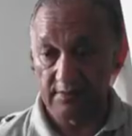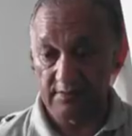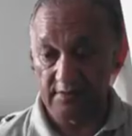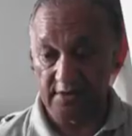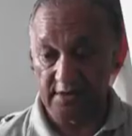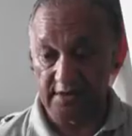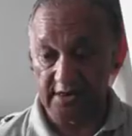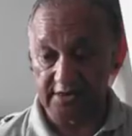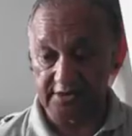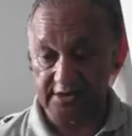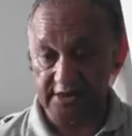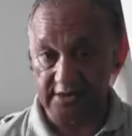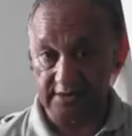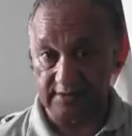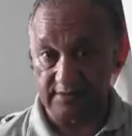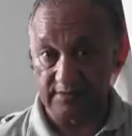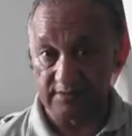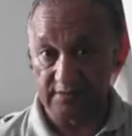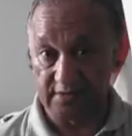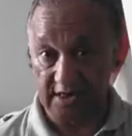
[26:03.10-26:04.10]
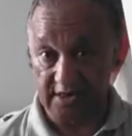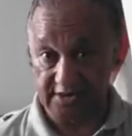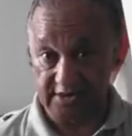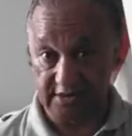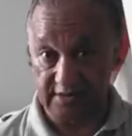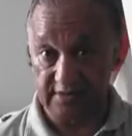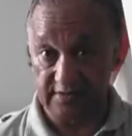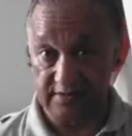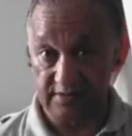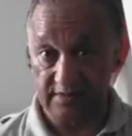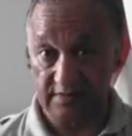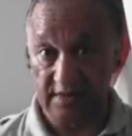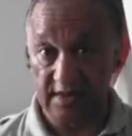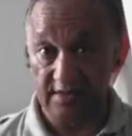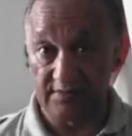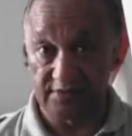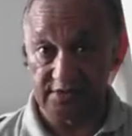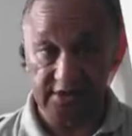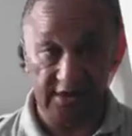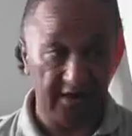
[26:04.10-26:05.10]
then that's it. That's it.
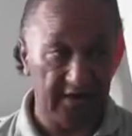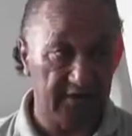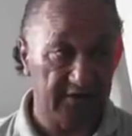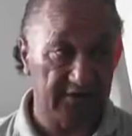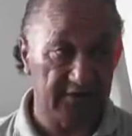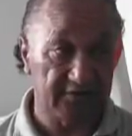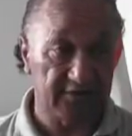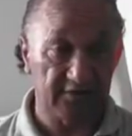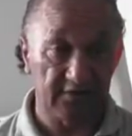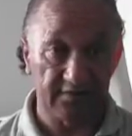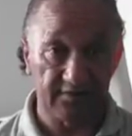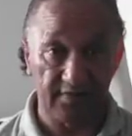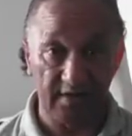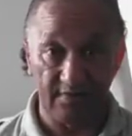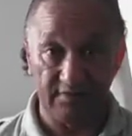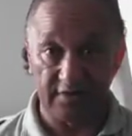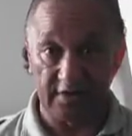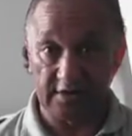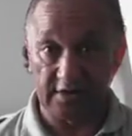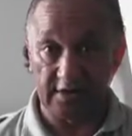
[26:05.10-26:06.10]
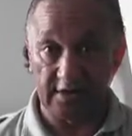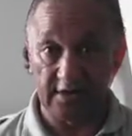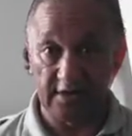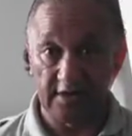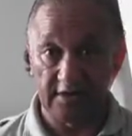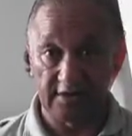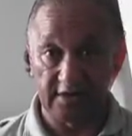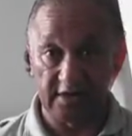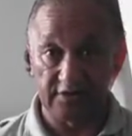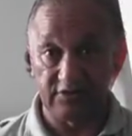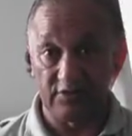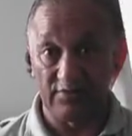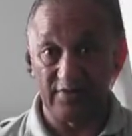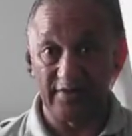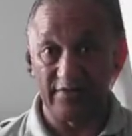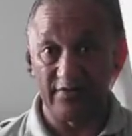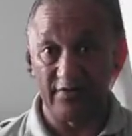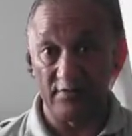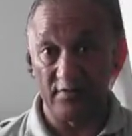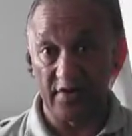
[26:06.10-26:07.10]
I'm saying this on publicly that you'll be
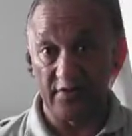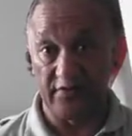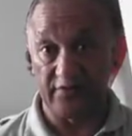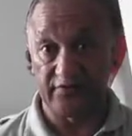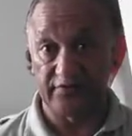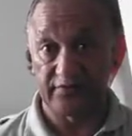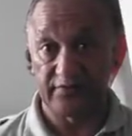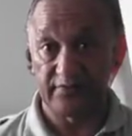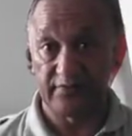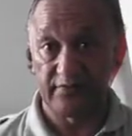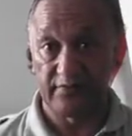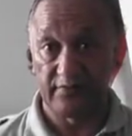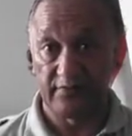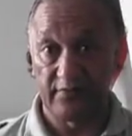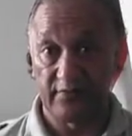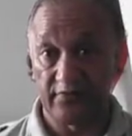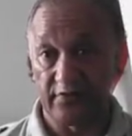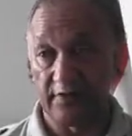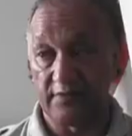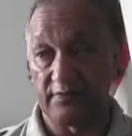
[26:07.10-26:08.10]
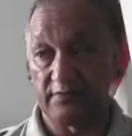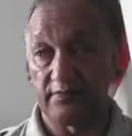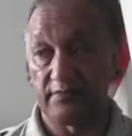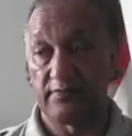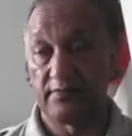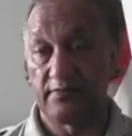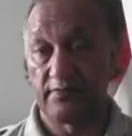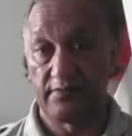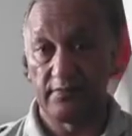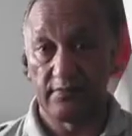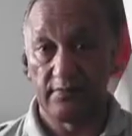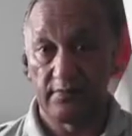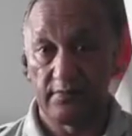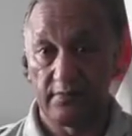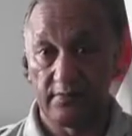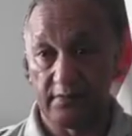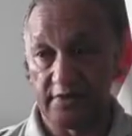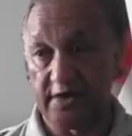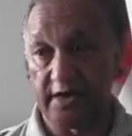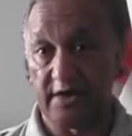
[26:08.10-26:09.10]
removed from
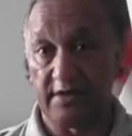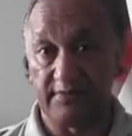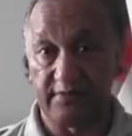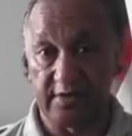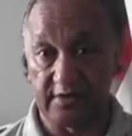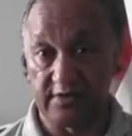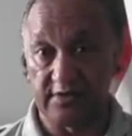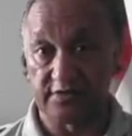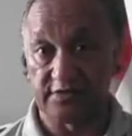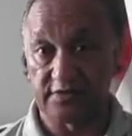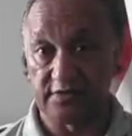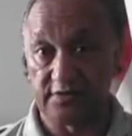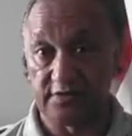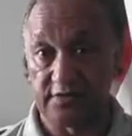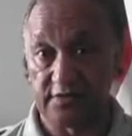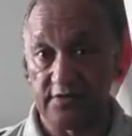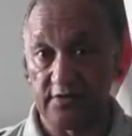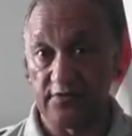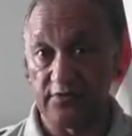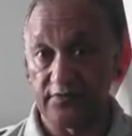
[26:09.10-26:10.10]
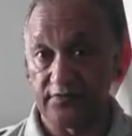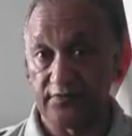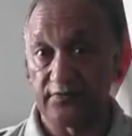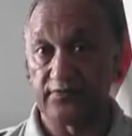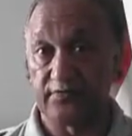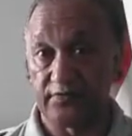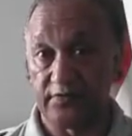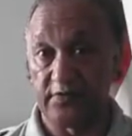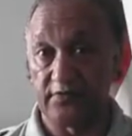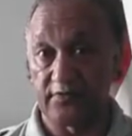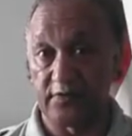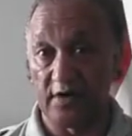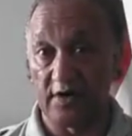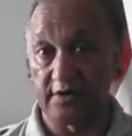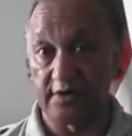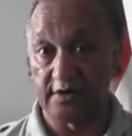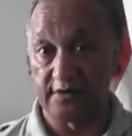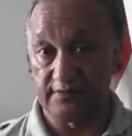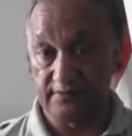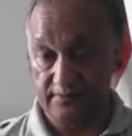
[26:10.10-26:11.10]
there because you've
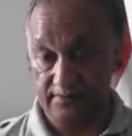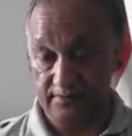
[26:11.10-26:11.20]
gone and